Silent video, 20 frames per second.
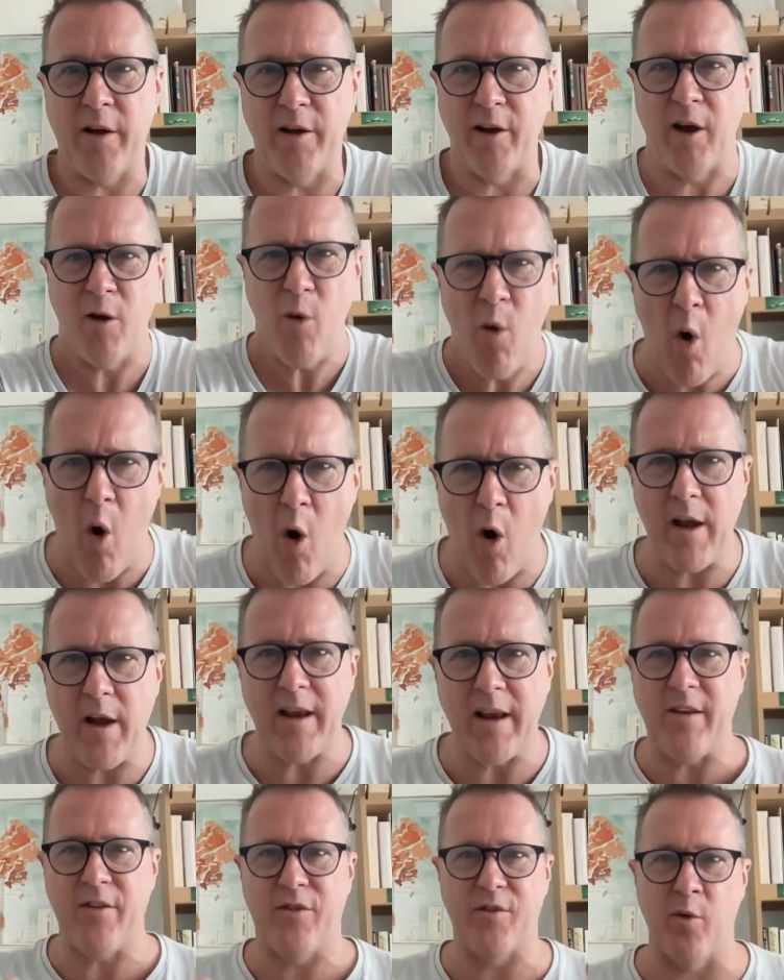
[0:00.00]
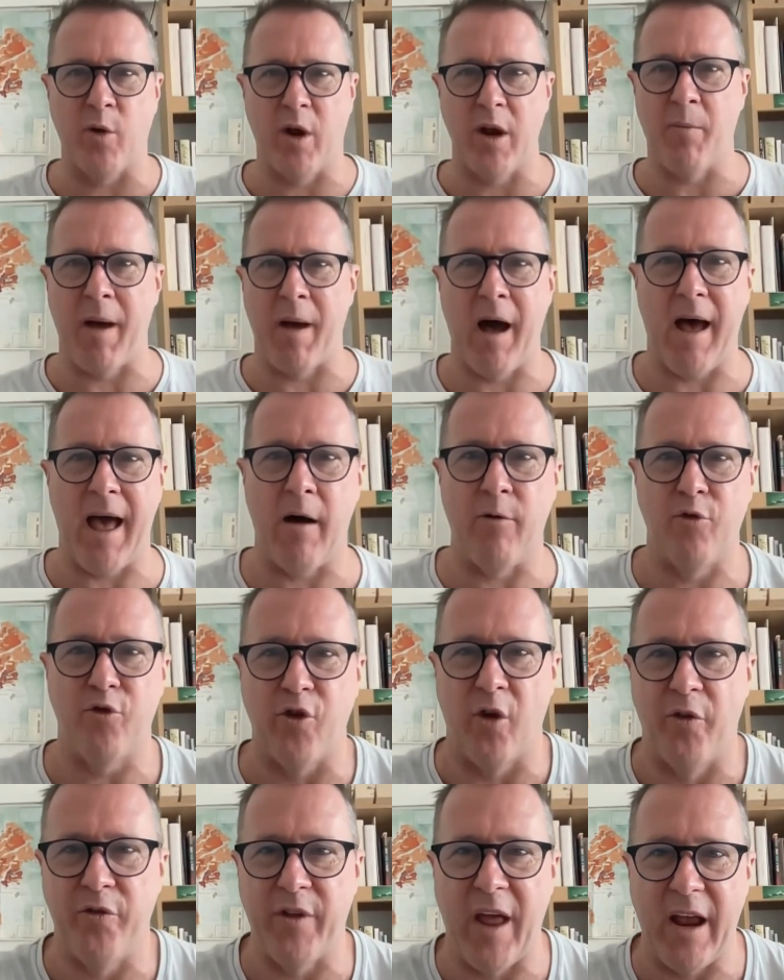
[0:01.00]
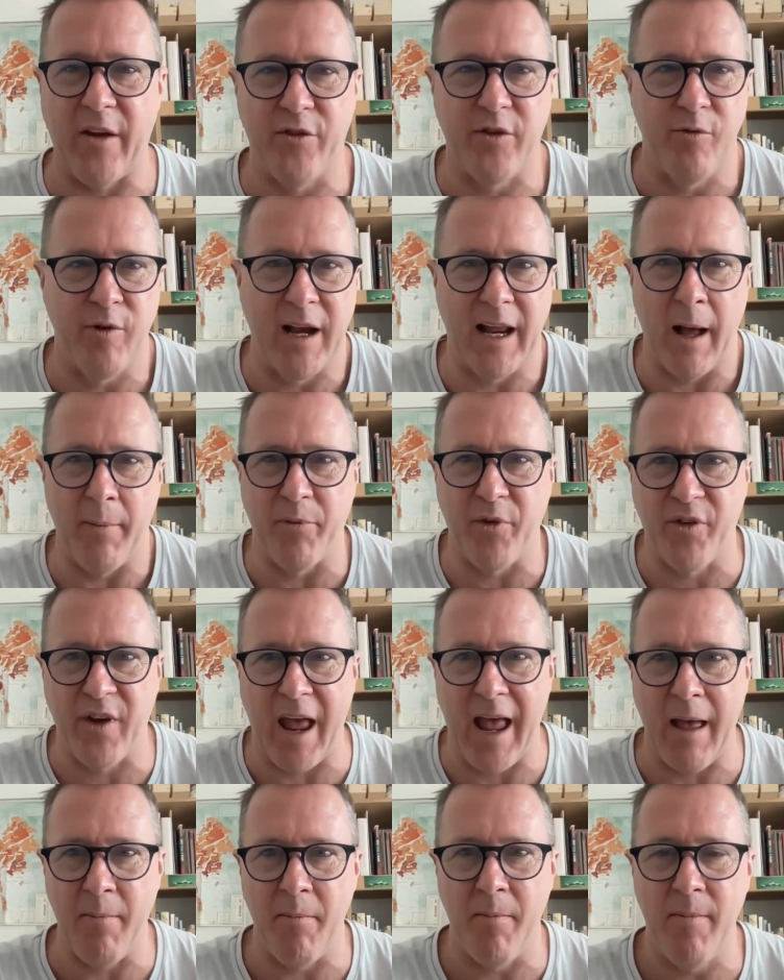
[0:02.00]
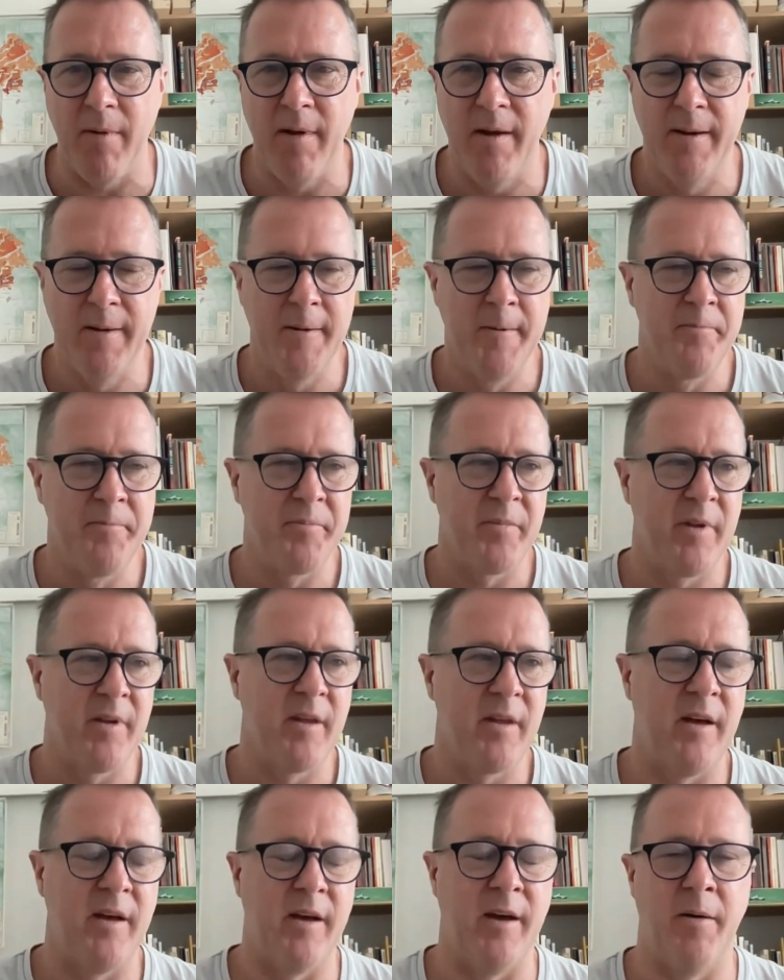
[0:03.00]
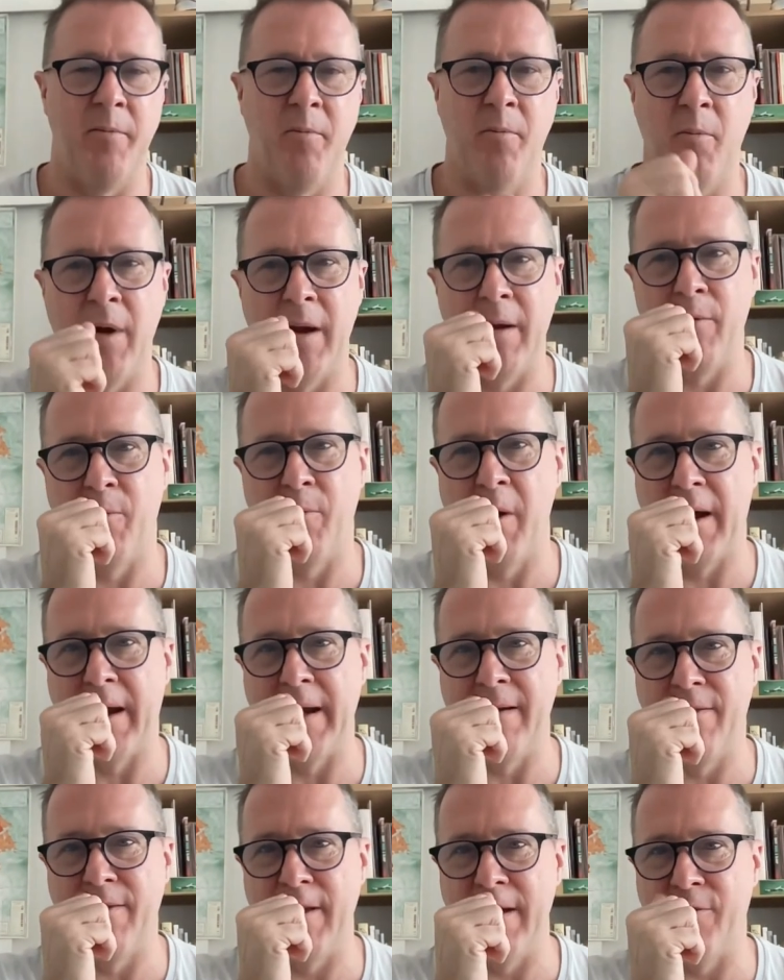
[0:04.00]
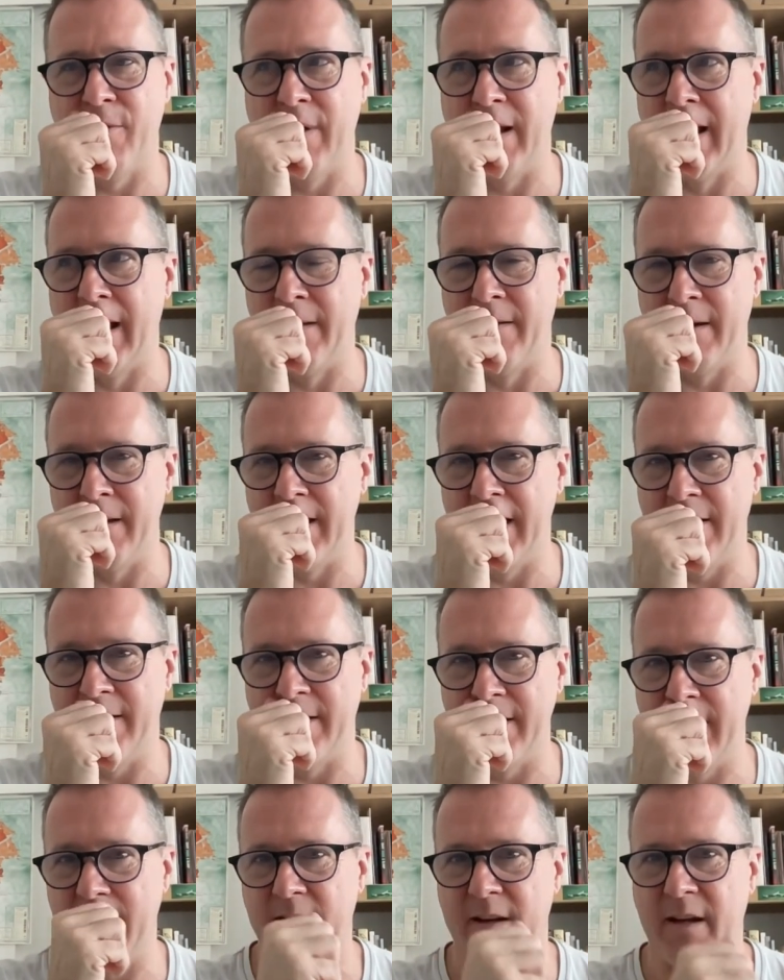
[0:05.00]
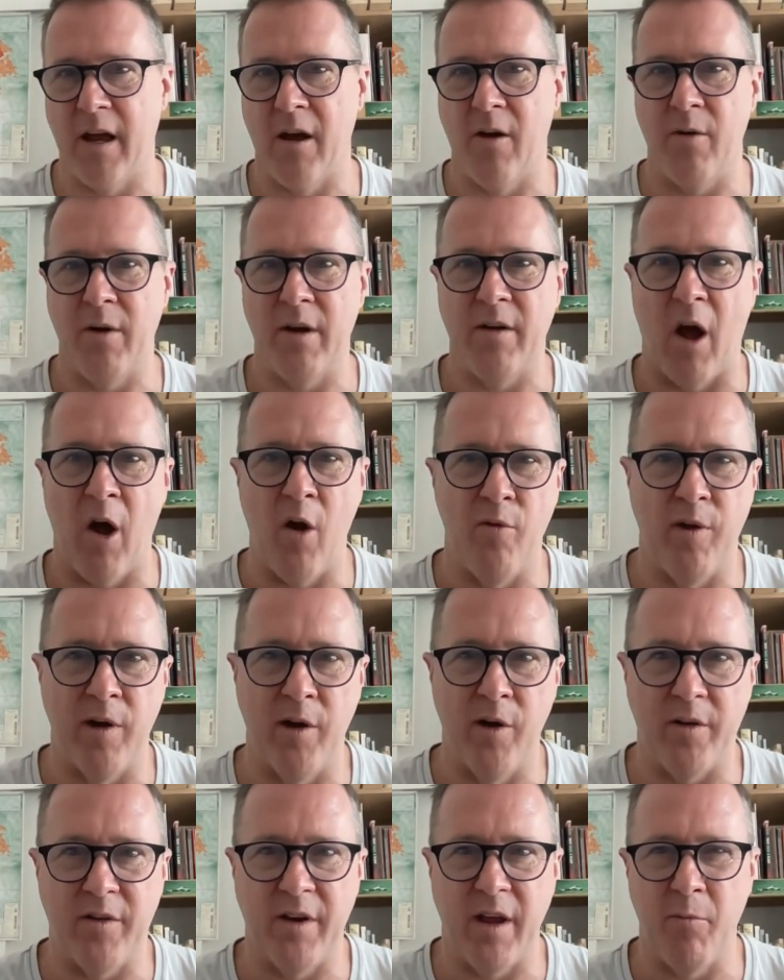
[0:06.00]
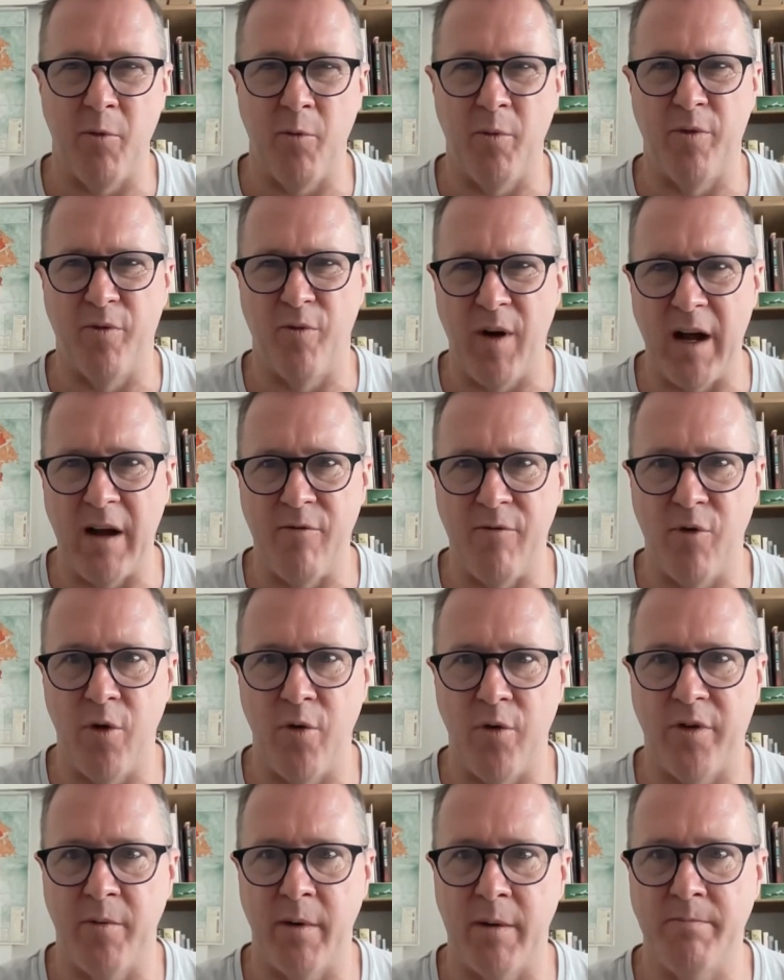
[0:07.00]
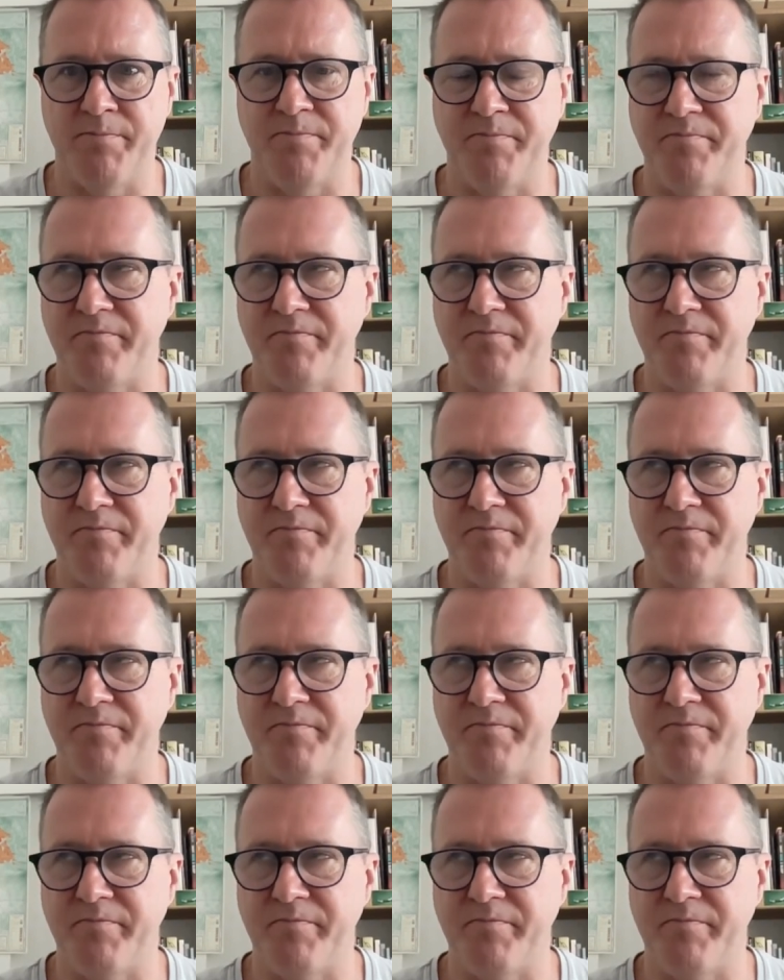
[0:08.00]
You're like, oh, he's talking about how John Dexter really upset him when he was working in theatre in London years and years ago, and he overlooked him and was really rude to him.